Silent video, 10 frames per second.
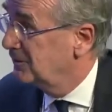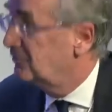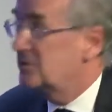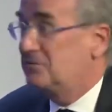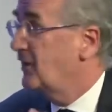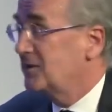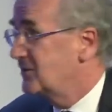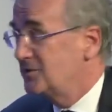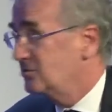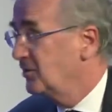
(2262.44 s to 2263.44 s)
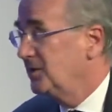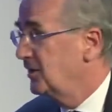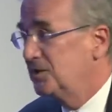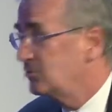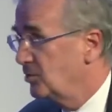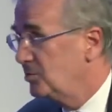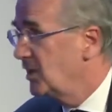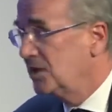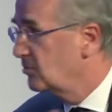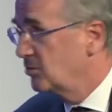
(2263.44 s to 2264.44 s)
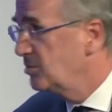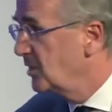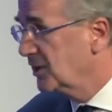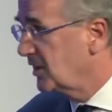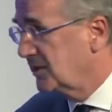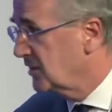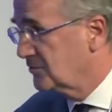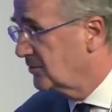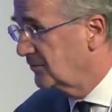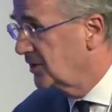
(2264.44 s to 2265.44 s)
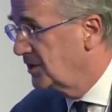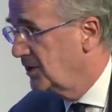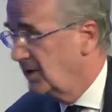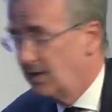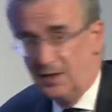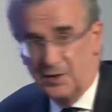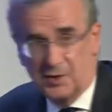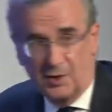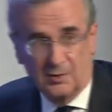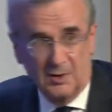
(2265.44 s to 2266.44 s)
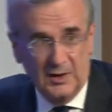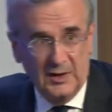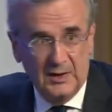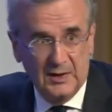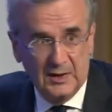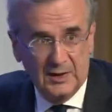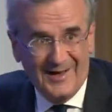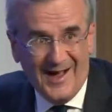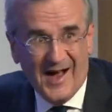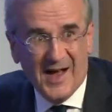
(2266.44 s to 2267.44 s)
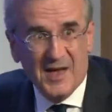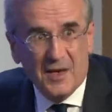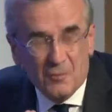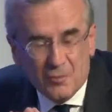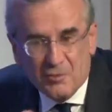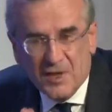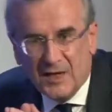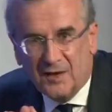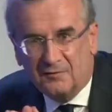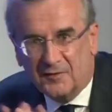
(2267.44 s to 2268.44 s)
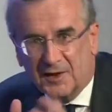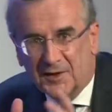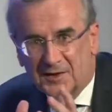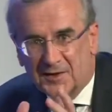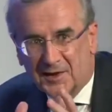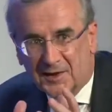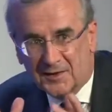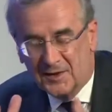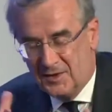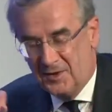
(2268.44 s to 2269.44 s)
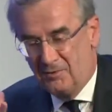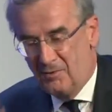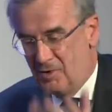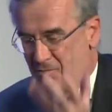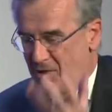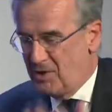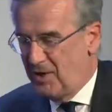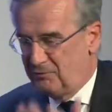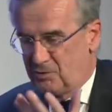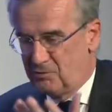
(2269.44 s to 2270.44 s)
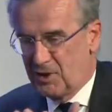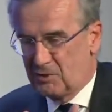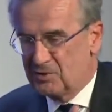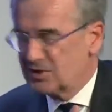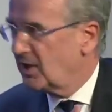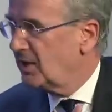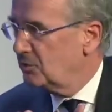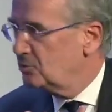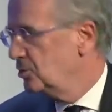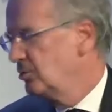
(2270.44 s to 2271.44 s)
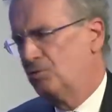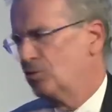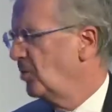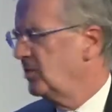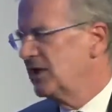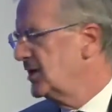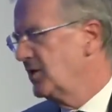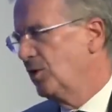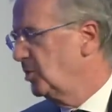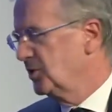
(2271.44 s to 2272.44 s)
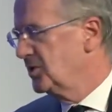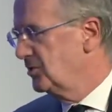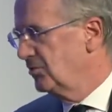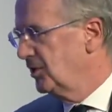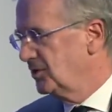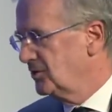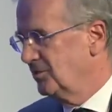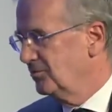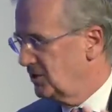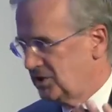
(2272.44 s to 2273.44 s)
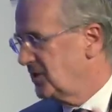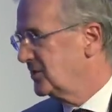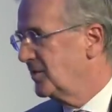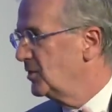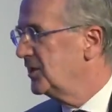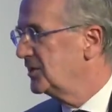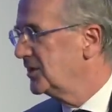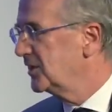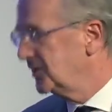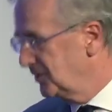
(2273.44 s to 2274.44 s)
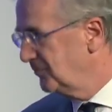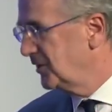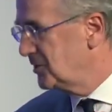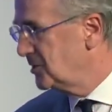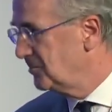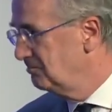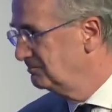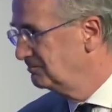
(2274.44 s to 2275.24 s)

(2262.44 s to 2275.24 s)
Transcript: If it felt this way, it would be a catastrophe. So I really think that we have to reconcile two completely opposite worlds, which are stability and innovation.